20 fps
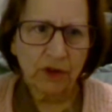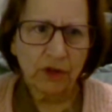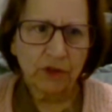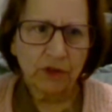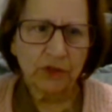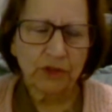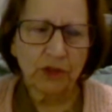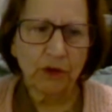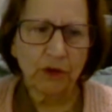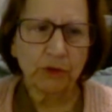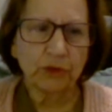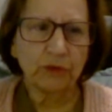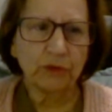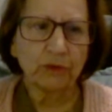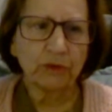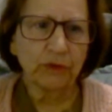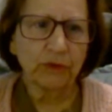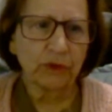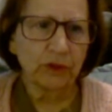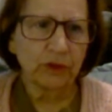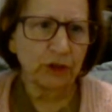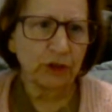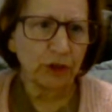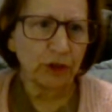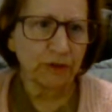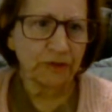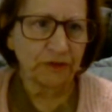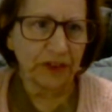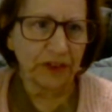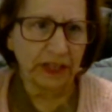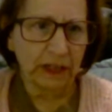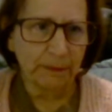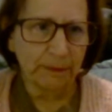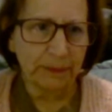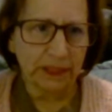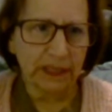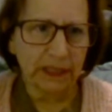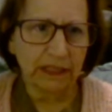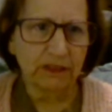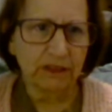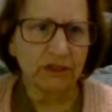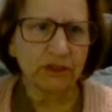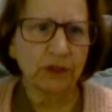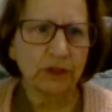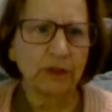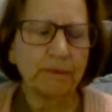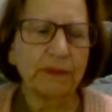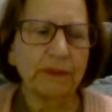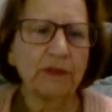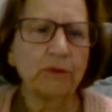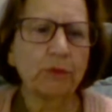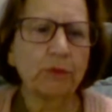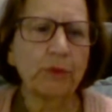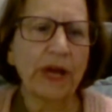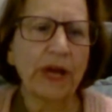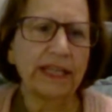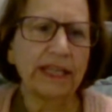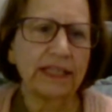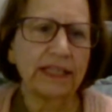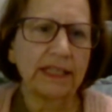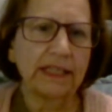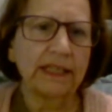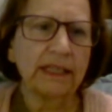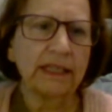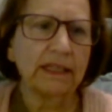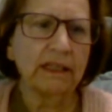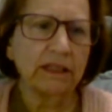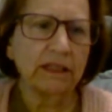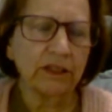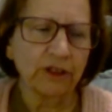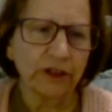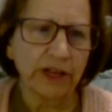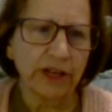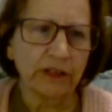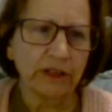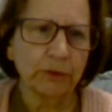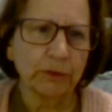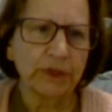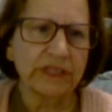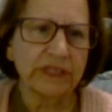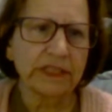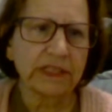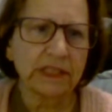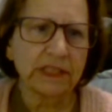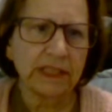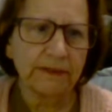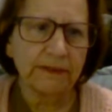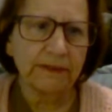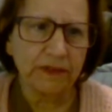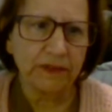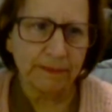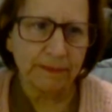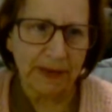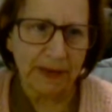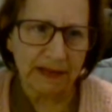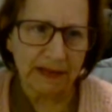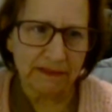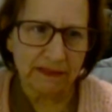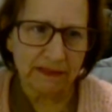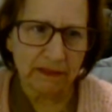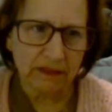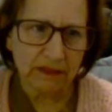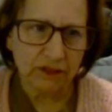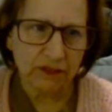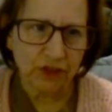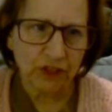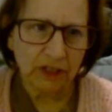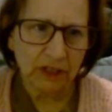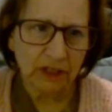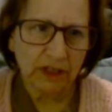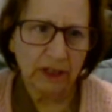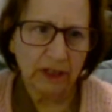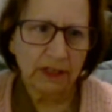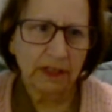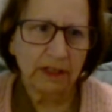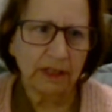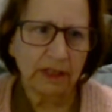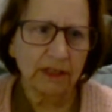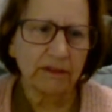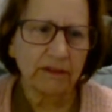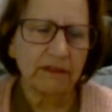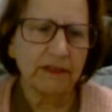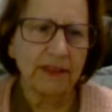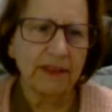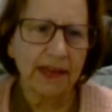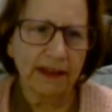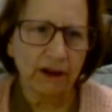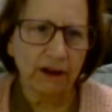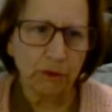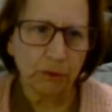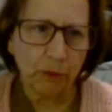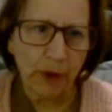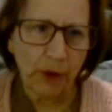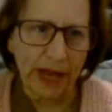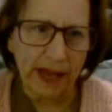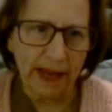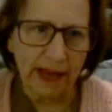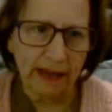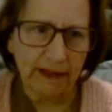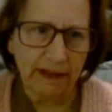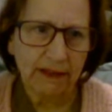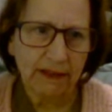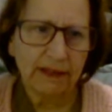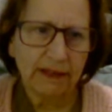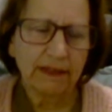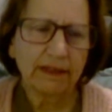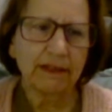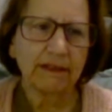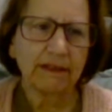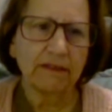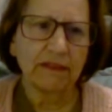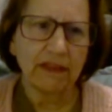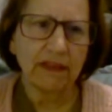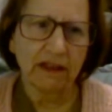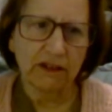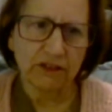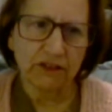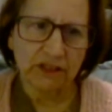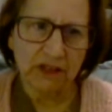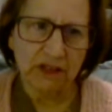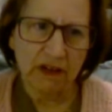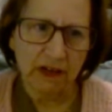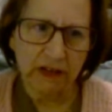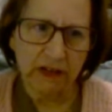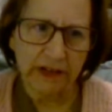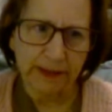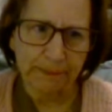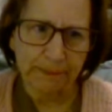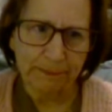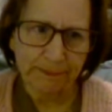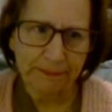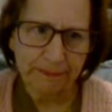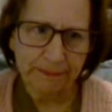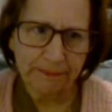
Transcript: So your family is going to be ready to hear and receive the message in their way, in their time.